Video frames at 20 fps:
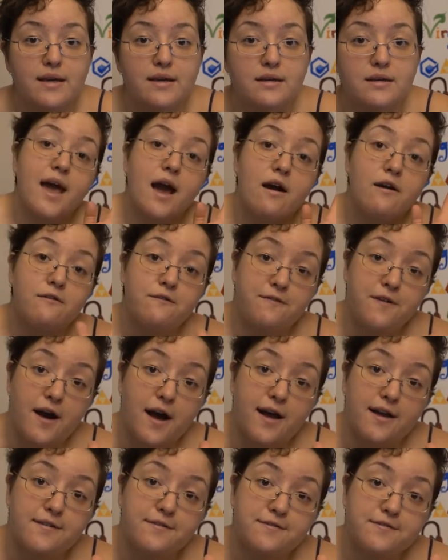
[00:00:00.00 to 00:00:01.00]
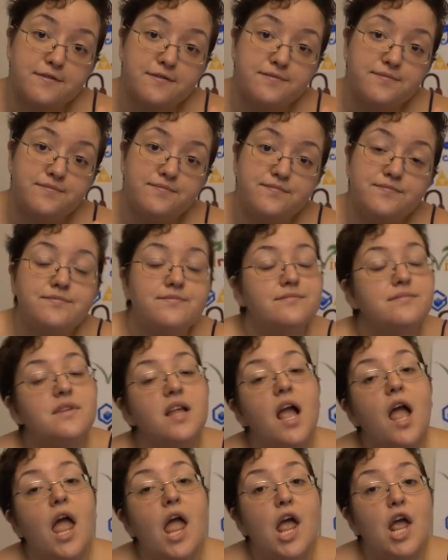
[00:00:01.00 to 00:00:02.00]
Now five,
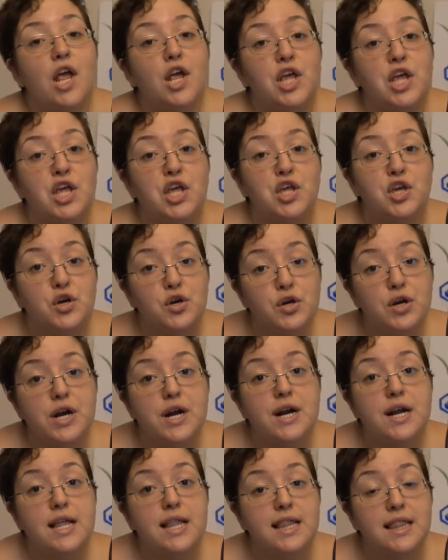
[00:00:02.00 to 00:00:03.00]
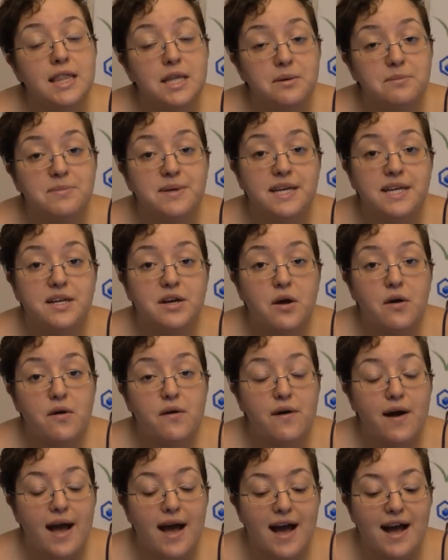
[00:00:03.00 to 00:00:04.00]
your libido
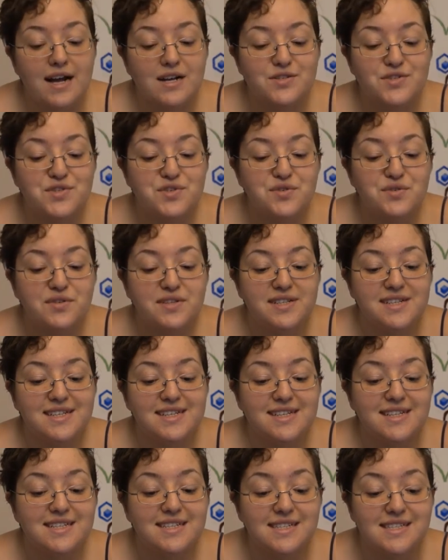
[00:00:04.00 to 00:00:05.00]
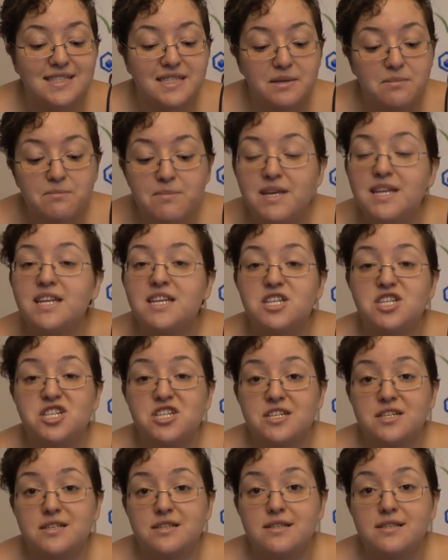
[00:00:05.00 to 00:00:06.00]
actually
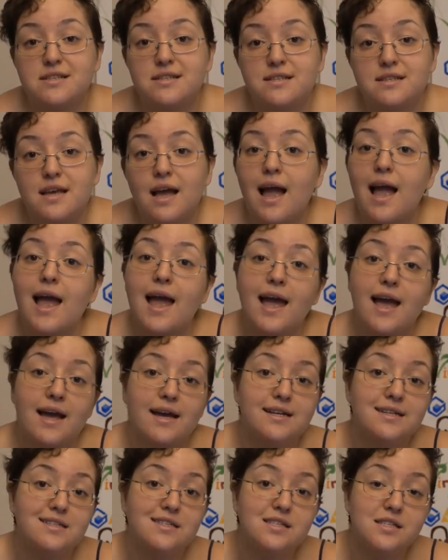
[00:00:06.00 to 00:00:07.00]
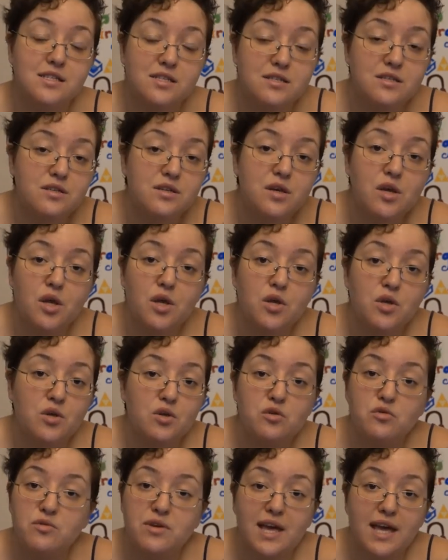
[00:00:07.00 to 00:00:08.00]
diminishes and
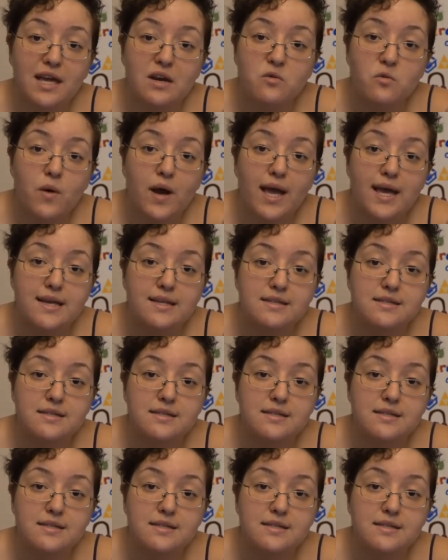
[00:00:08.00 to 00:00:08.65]
you gain weight.